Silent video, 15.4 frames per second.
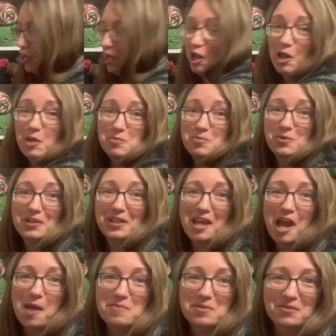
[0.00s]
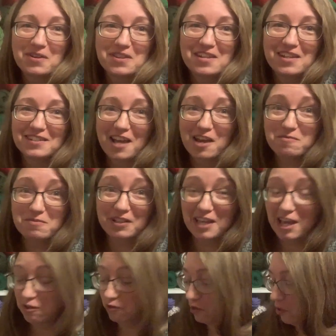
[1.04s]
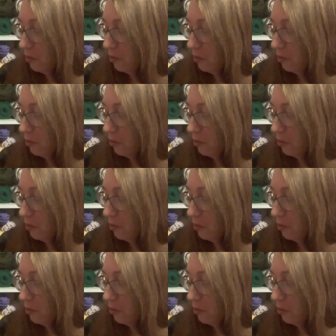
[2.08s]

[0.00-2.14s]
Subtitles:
I'm really happy with this. I really had no